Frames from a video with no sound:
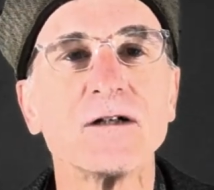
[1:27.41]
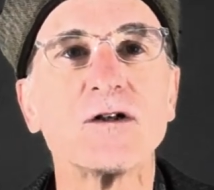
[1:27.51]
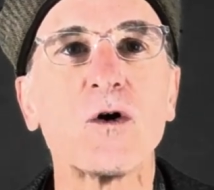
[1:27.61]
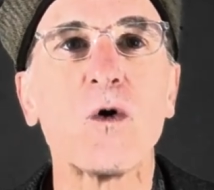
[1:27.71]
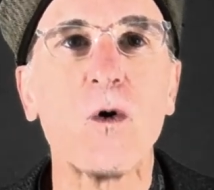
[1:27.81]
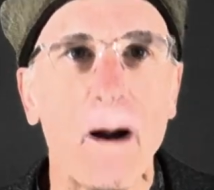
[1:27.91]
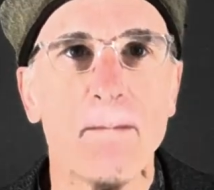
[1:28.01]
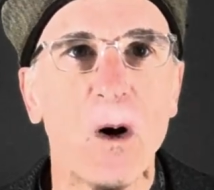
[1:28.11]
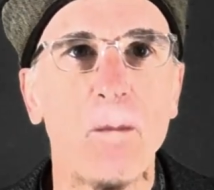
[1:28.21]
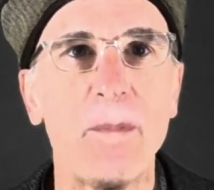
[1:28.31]
to
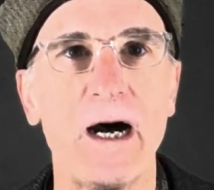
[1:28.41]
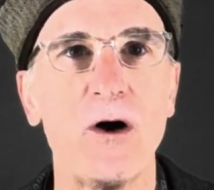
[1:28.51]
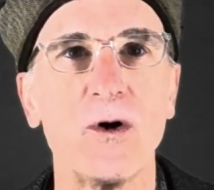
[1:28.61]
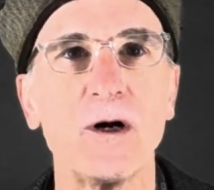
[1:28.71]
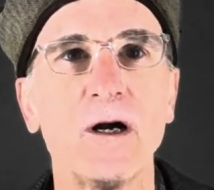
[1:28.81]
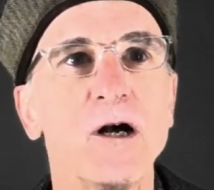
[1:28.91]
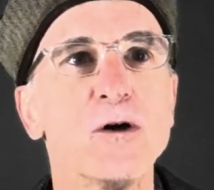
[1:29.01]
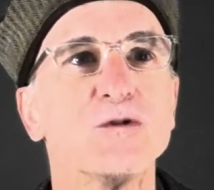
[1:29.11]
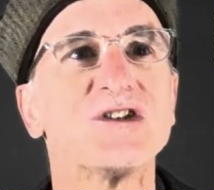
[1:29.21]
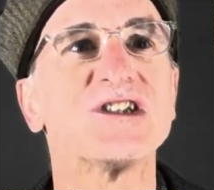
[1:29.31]
crumble power,
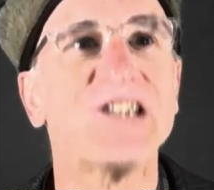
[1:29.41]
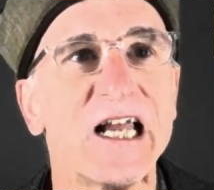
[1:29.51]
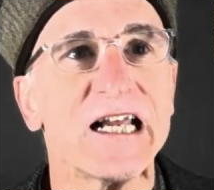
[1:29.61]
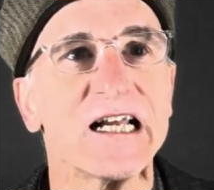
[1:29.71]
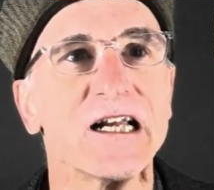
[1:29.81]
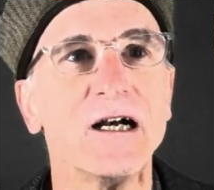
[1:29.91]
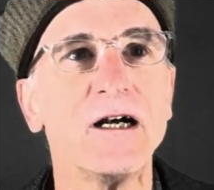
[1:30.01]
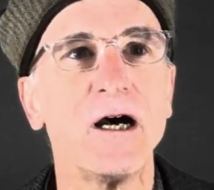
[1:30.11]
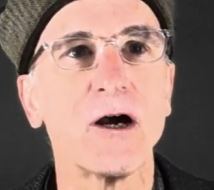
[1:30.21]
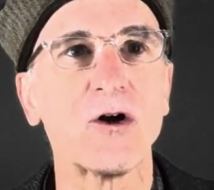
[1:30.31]
who sing
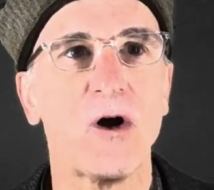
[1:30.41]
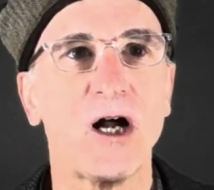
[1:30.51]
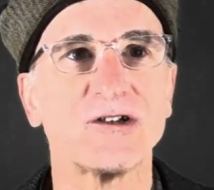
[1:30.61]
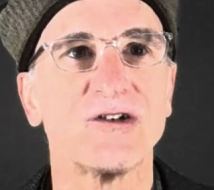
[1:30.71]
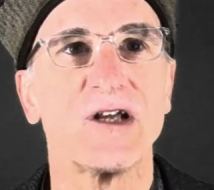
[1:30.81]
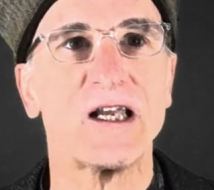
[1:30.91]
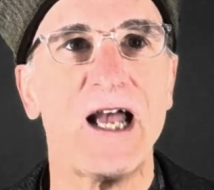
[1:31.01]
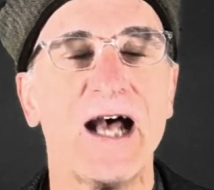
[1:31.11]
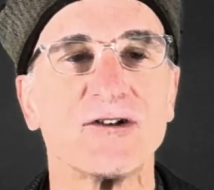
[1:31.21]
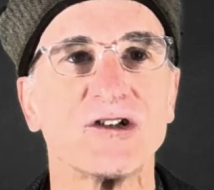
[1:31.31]
across the
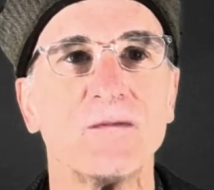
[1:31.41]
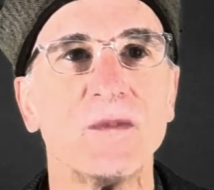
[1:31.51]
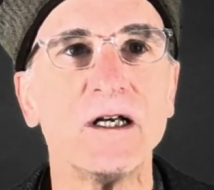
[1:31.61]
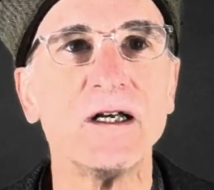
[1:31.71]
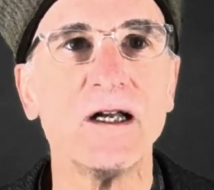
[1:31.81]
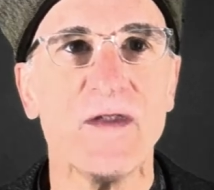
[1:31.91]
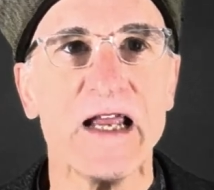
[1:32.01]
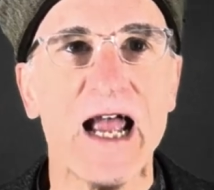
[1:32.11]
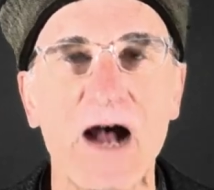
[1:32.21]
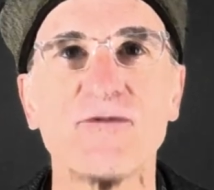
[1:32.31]
chasm in
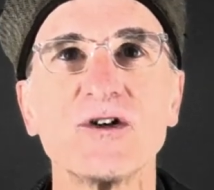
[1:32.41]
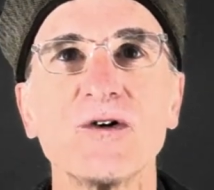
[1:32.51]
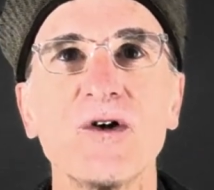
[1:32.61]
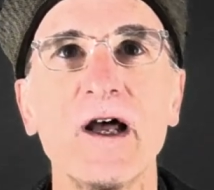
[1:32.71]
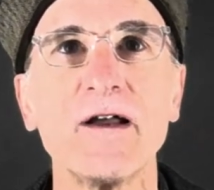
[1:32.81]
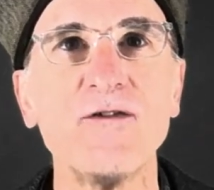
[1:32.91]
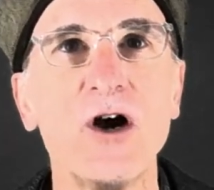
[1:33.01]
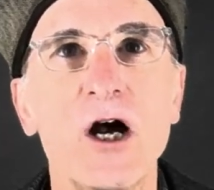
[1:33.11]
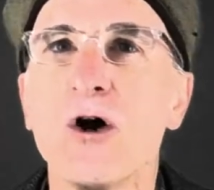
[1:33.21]
the afterlife,